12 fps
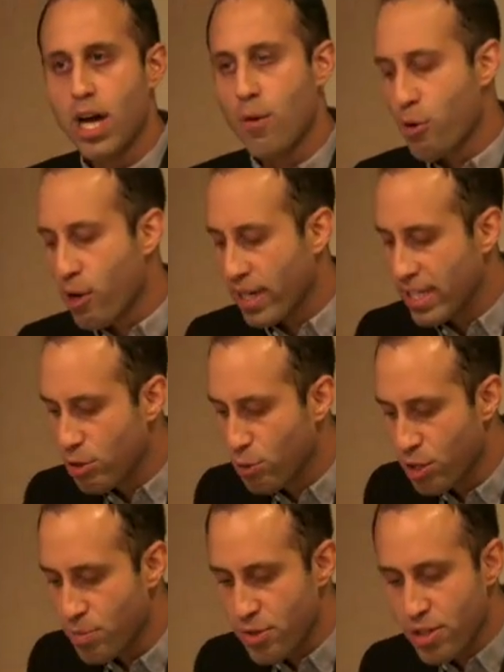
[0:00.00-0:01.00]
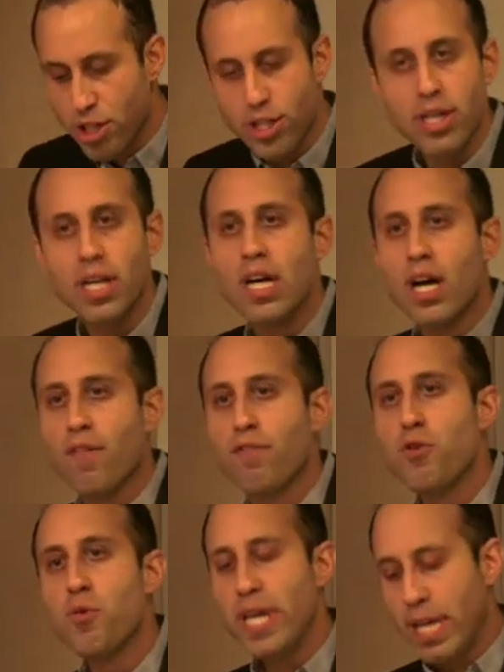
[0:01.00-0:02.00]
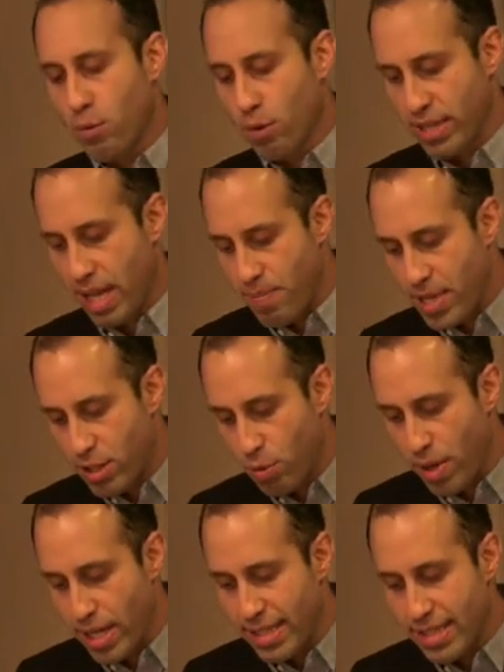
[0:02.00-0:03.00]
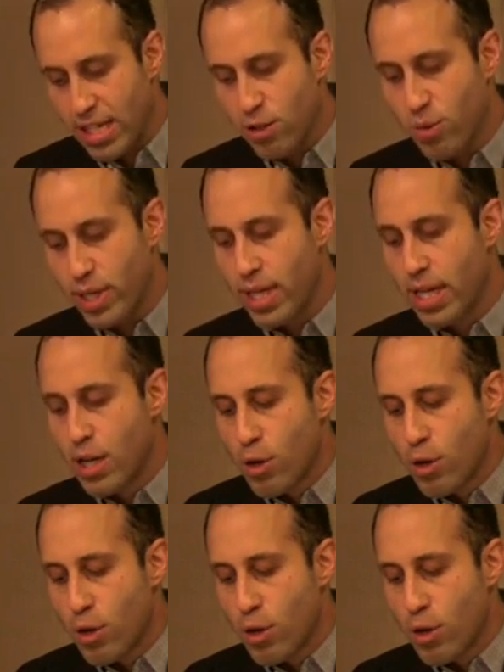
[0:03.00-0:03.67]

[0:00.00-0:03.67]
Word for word: a Moroccan Jewish musician, a few equals at mid-20th century,